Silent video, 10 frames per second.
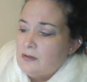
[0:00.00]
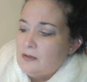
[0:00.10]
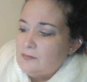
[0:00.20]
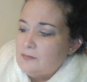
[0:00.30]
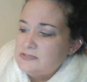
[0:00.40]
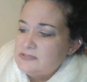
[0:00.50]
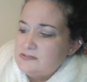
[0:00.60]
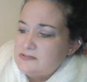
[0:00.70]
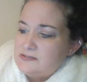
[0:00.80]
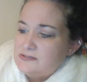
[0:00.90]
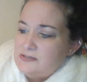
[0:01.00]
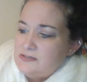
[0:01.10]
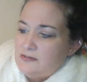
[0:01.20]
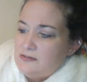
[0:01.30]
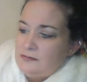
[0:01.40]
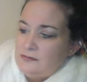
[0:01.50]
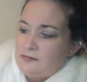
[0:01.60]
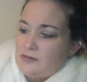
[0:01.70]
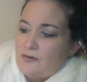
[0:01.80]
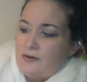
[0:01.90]
I didn't see,
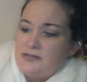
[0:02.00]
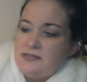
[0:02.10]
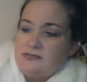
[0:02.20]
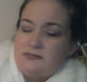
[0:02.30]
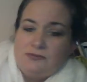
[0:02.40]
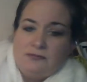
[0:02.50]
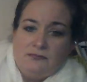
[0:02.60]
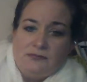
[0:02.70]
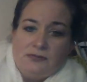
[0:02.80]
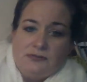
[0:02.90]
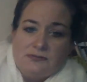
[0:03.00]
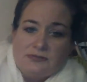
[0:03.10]
I need to use